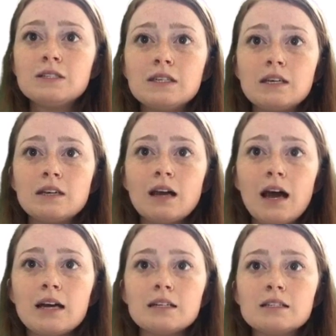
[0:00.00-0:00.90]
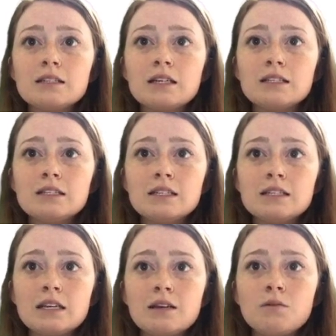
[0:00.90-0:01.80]
seen as
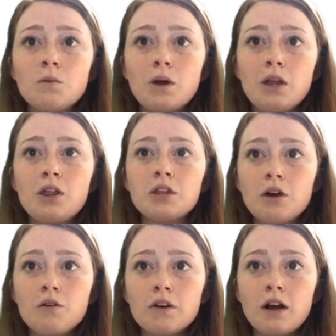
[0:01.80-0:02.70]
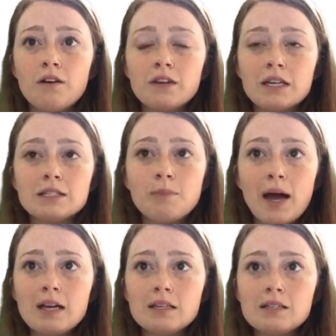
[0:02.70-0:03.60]
consistent with the overconfidence
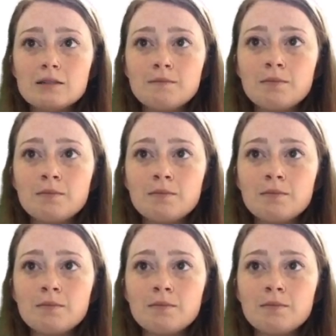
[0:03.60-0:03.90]
bias.